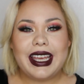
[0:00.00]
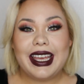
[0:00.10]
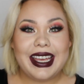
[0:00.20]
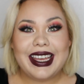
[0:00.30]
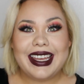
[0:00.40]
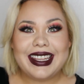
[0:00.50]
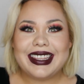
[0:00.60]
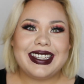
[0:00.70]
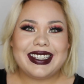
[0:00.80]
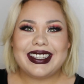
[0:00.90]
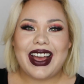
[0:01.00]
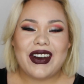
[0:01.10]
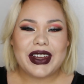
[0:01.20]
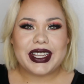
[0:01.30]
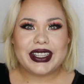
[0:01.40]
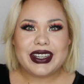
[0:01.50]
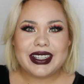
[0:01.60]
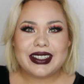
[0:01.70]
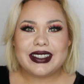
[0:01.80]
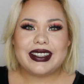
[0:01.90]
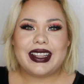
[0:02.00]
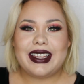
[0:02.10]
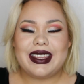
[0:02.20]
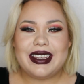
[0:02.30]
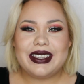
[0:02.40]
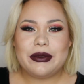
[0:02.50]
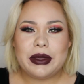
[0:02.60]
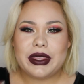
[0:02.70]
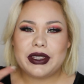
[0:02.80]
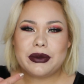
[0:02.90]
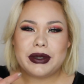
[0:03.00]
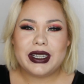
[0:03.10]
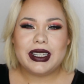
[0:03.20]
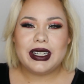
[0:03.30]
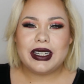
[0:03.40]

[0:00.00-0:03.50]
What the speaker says: And this is how it looks, like this, with this one.